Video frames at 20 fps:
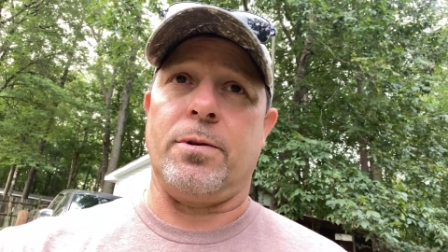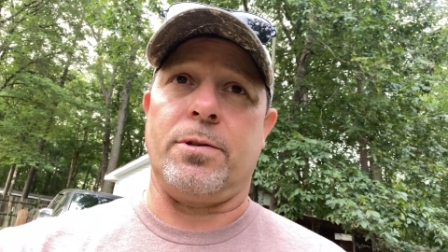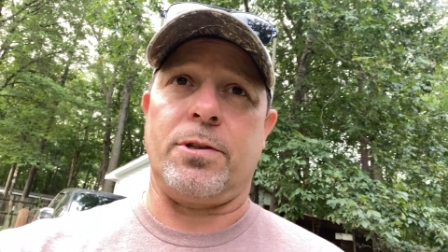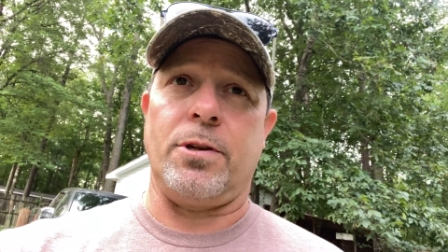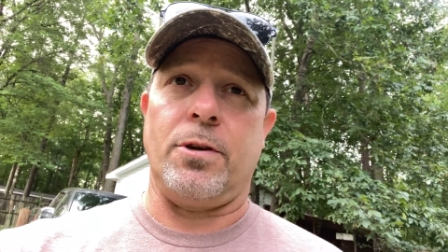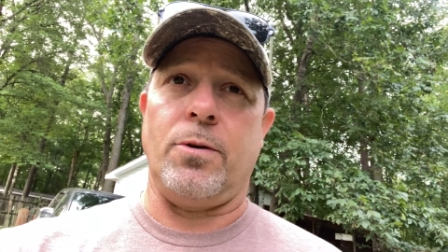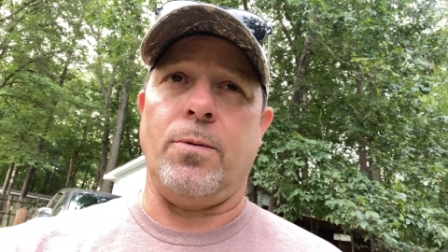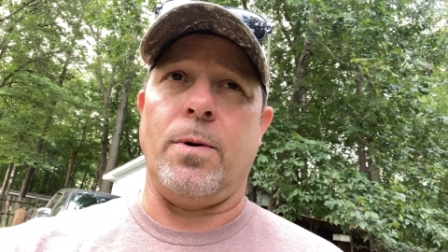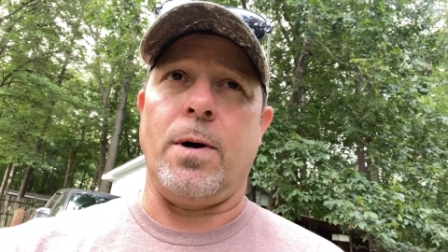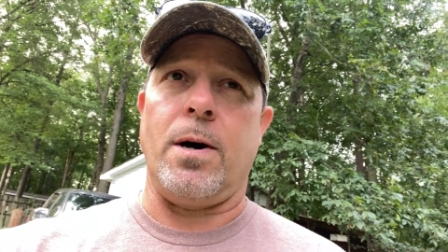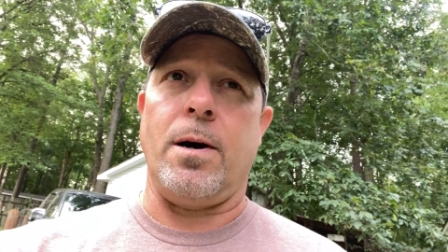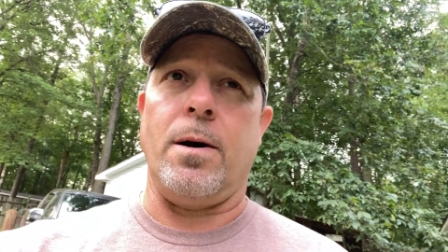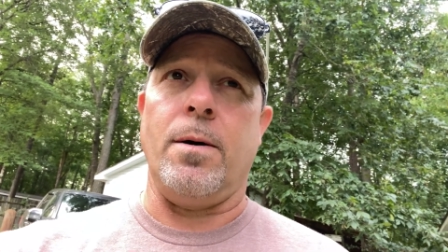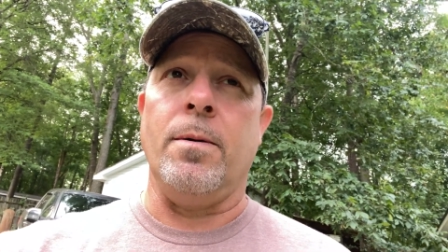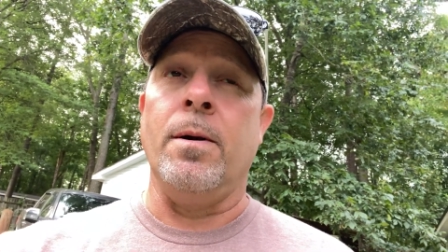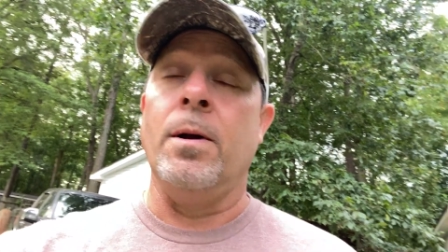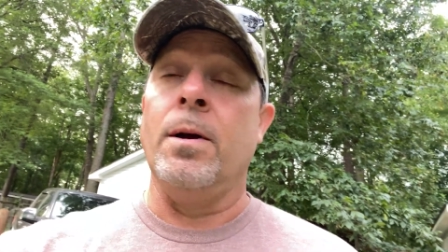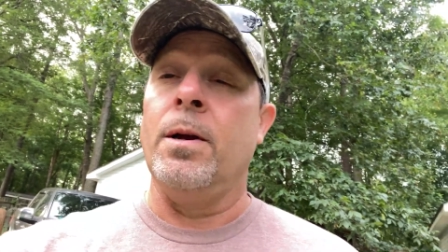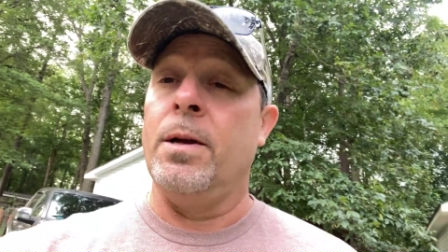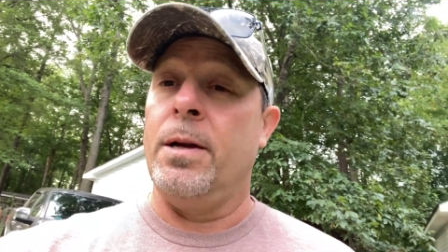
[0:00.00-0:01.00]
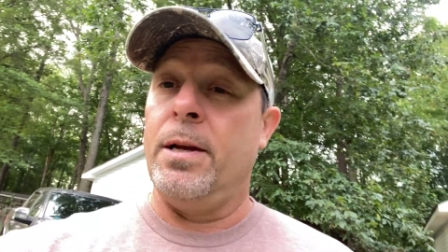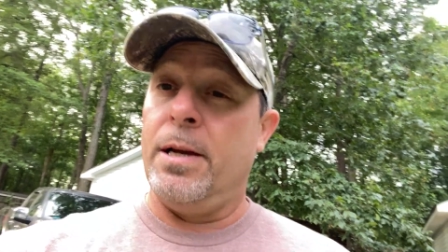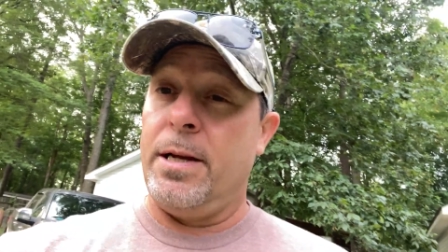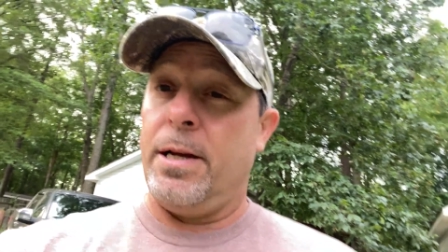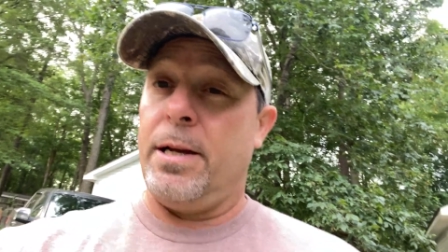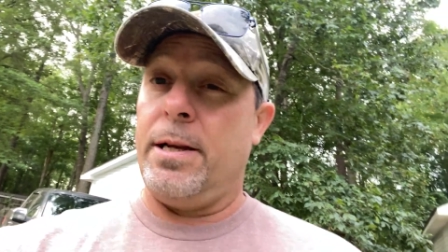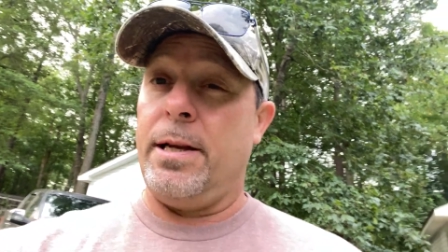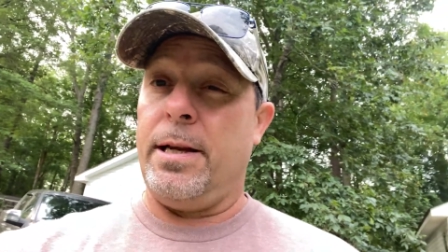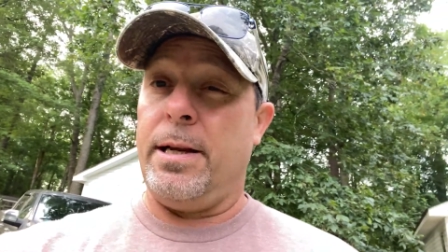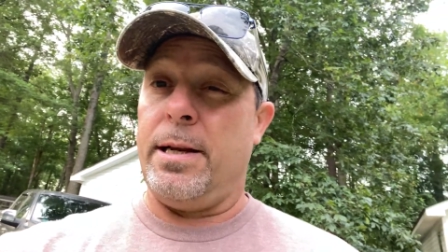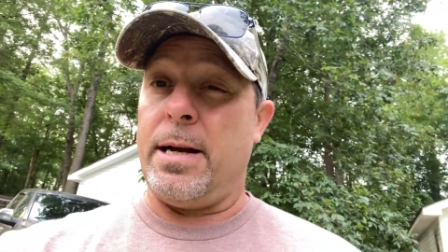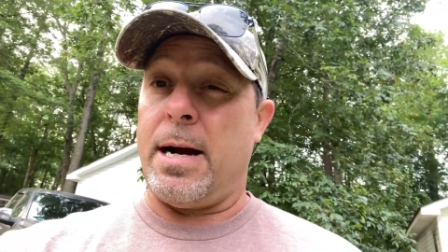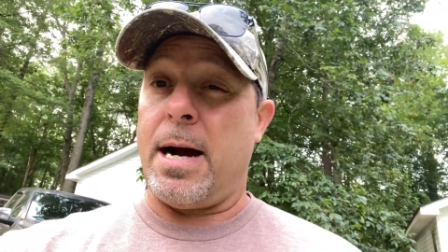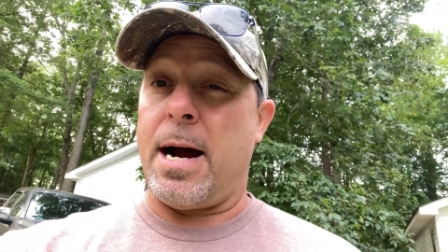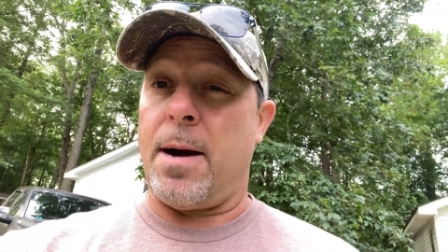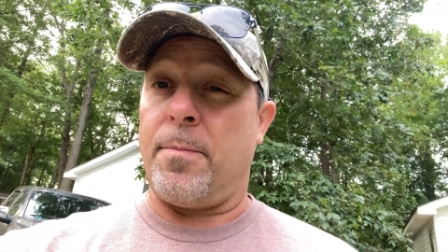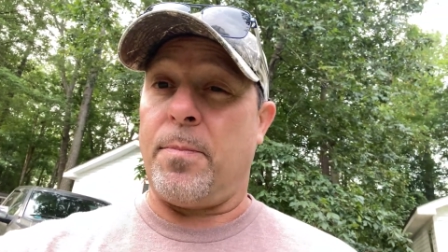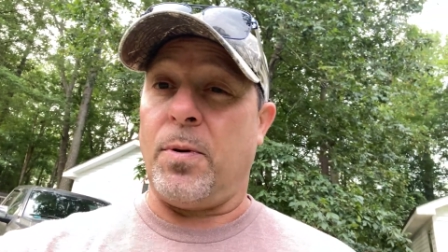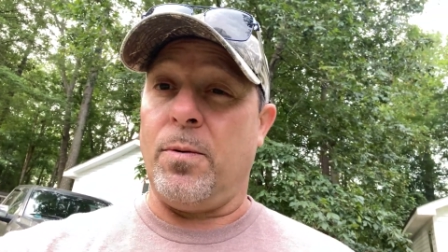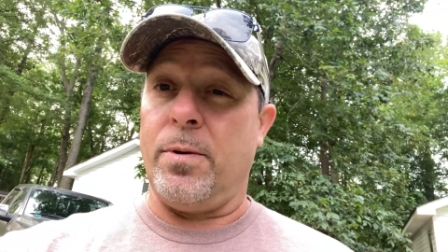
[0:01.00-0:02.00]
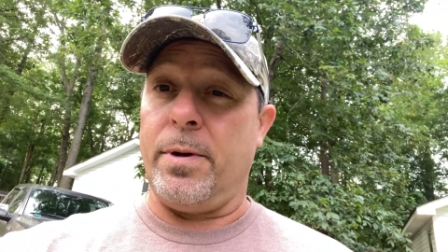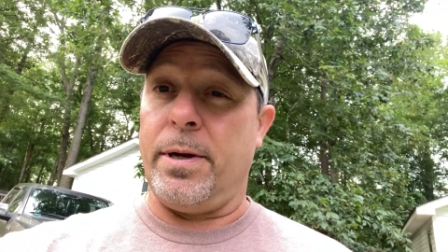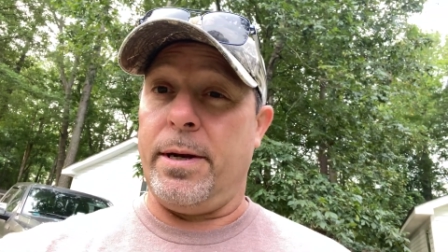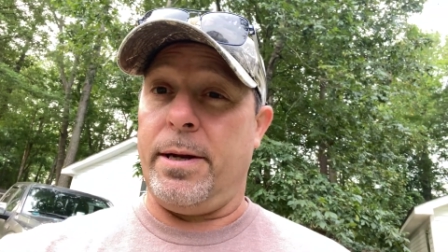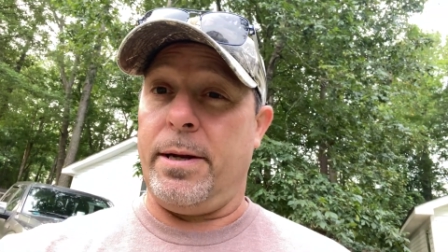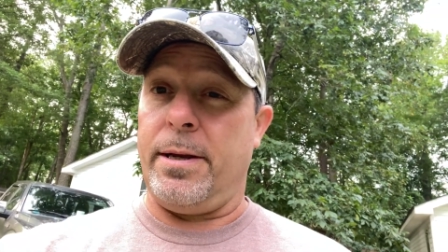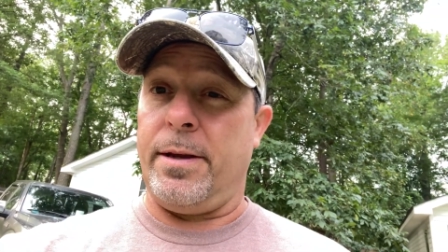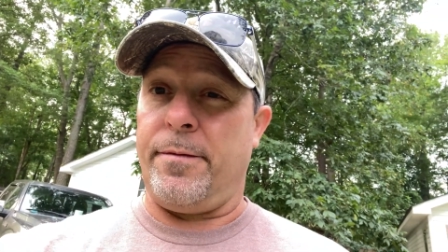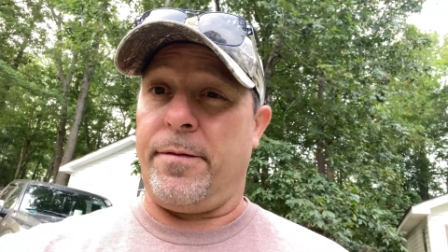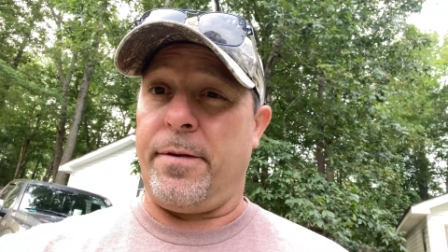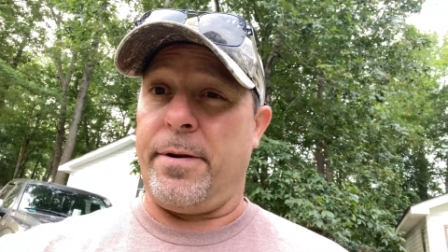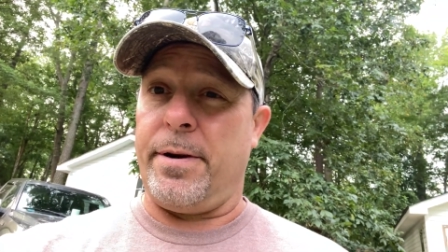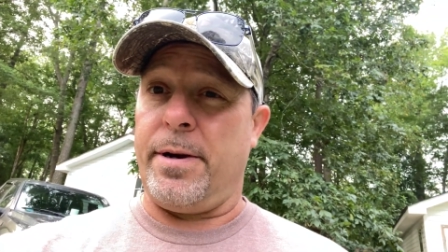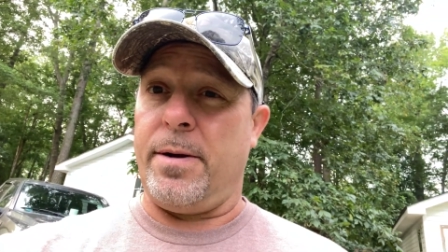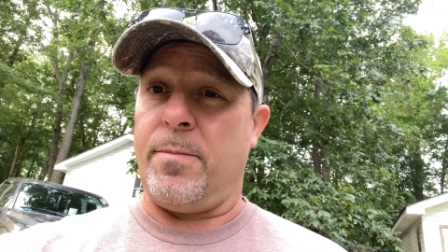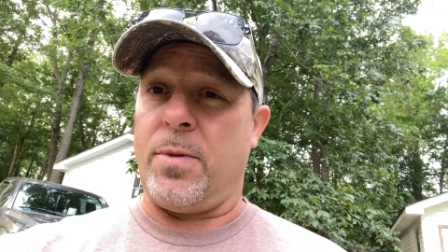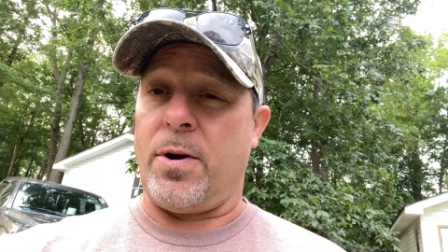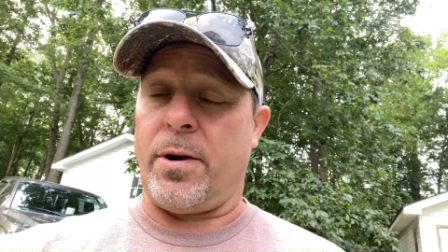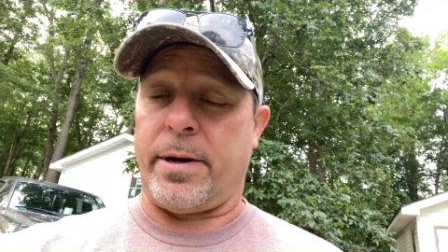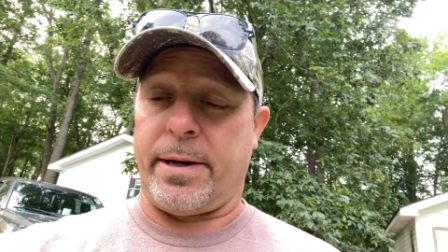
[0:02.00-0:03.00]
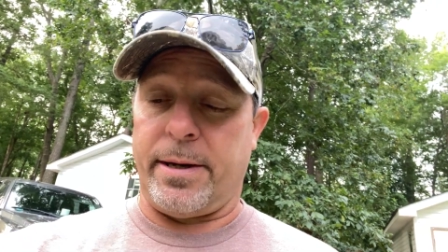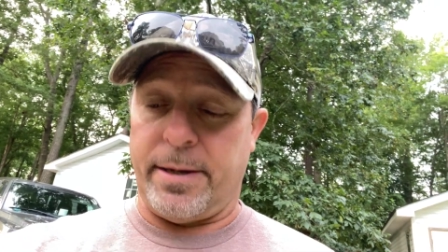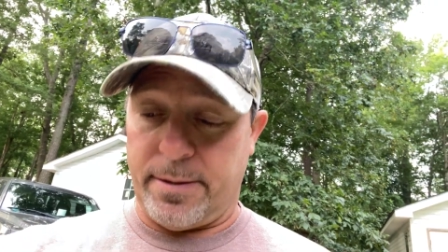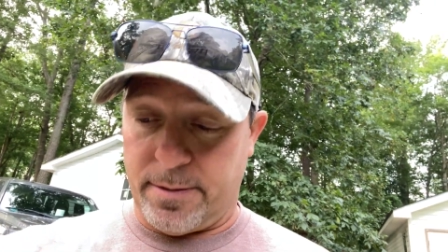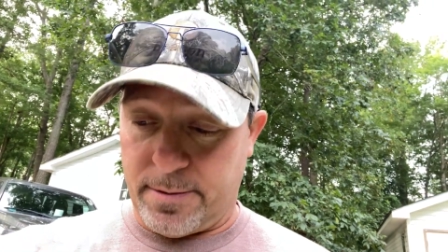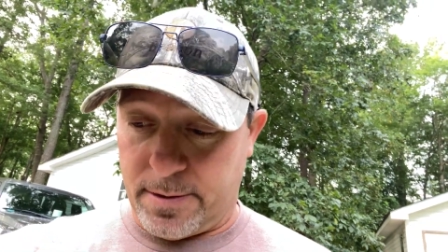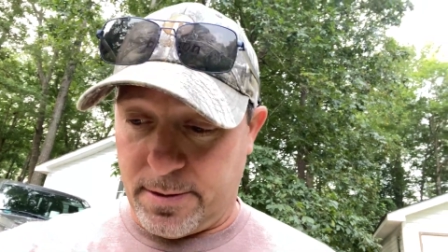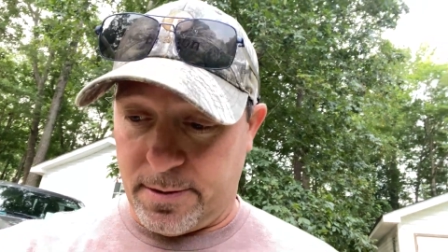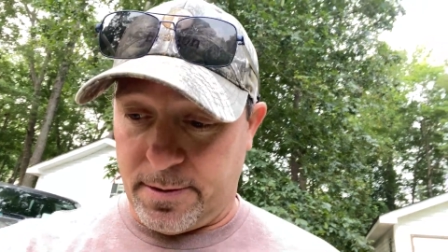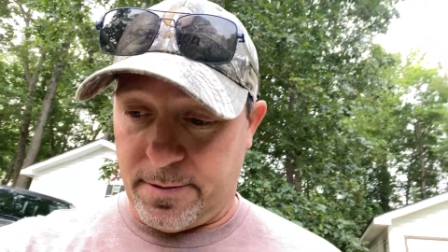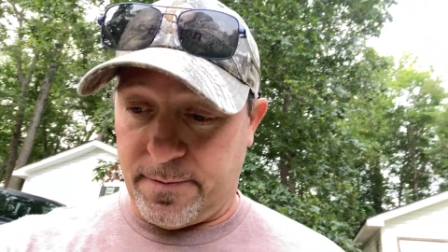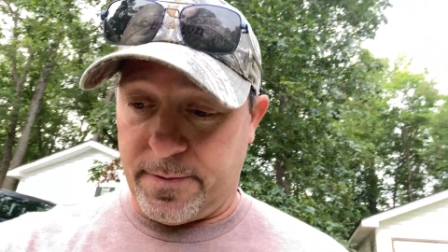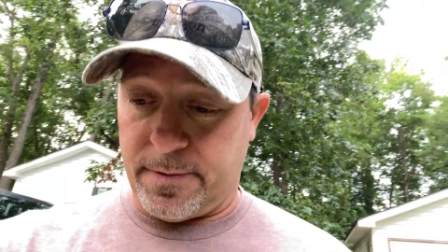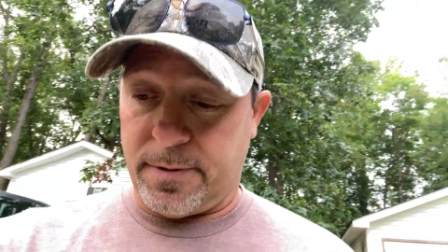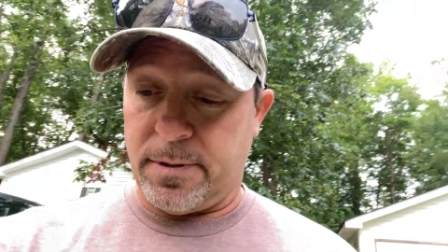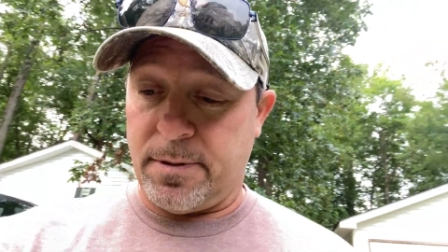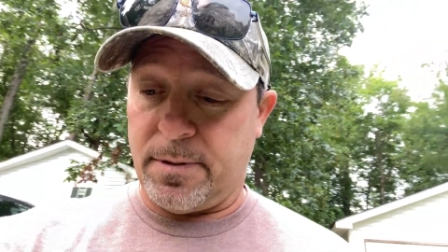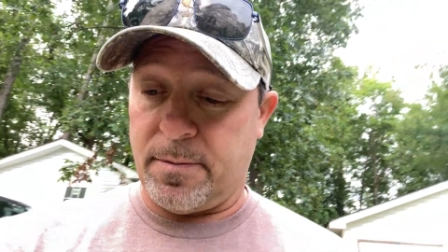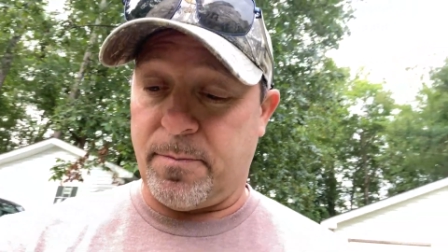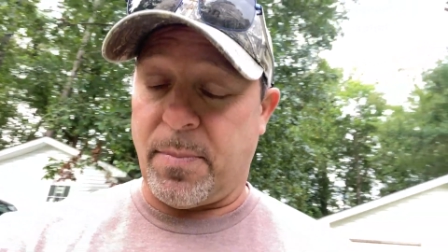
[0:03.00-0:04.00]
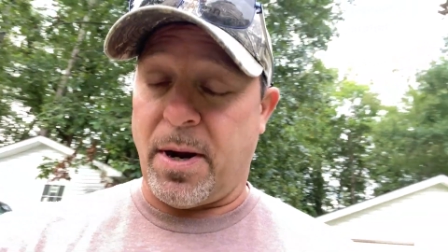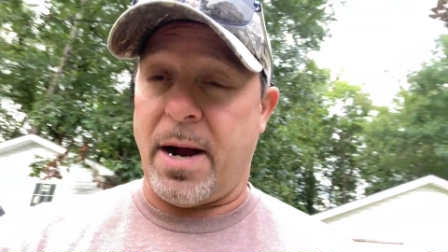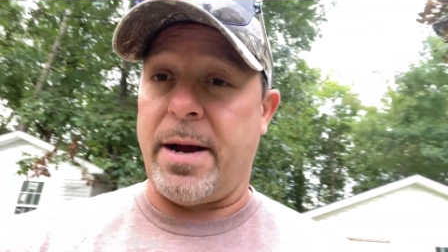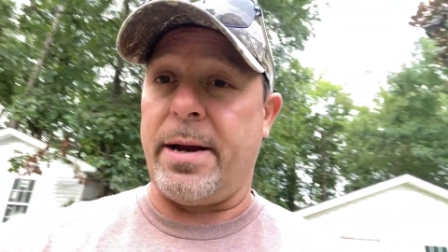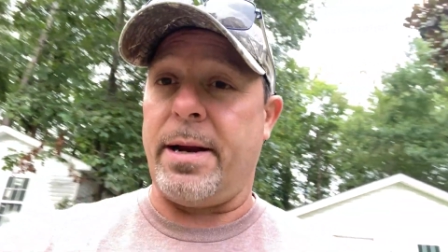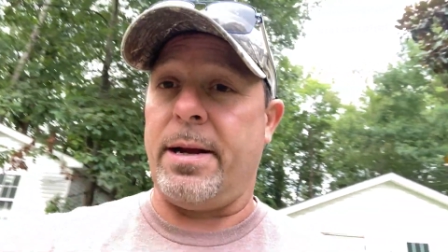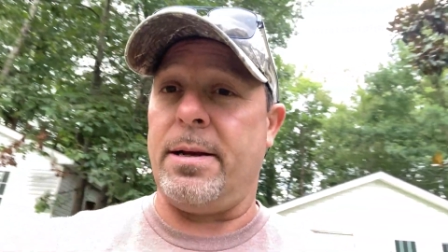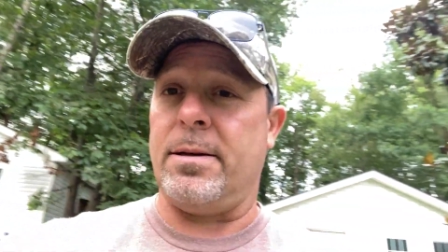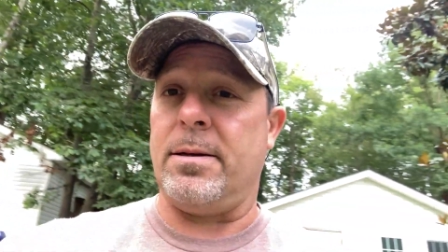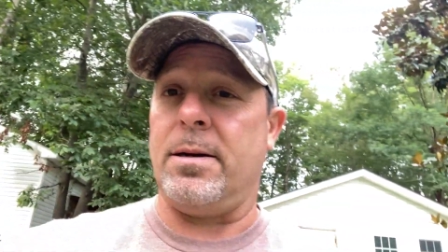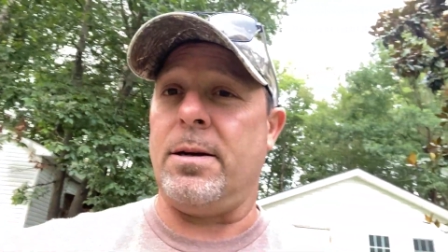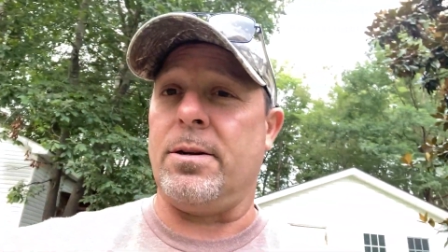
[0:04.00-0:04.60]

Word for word: So uh, you need to hop on it if you're in the market of buying a,